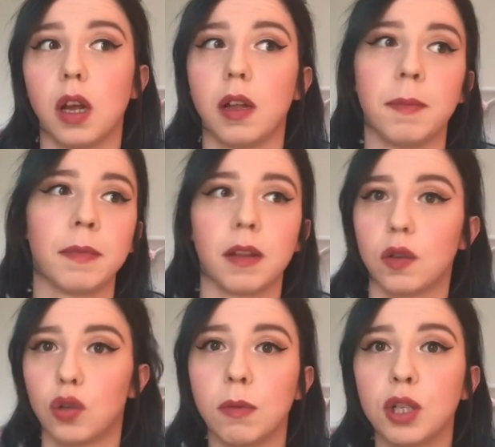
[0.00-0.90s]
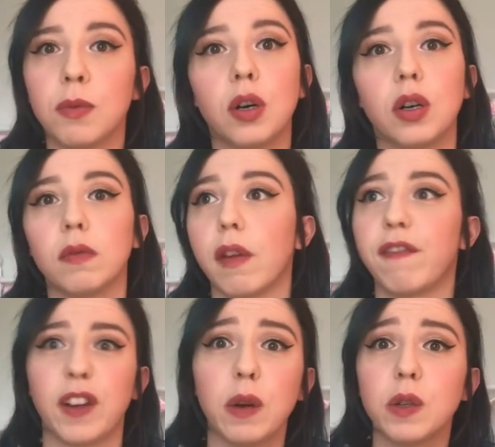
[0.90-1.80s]
There's so much more
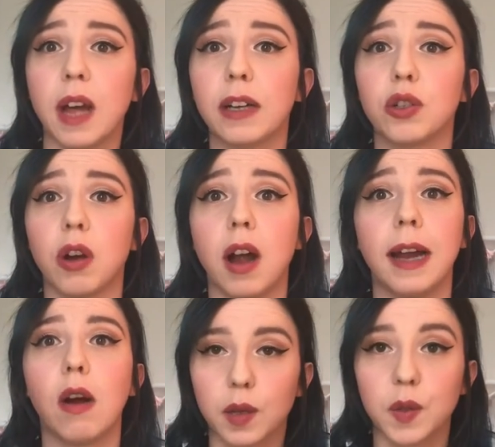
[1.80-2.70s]
food that I could try.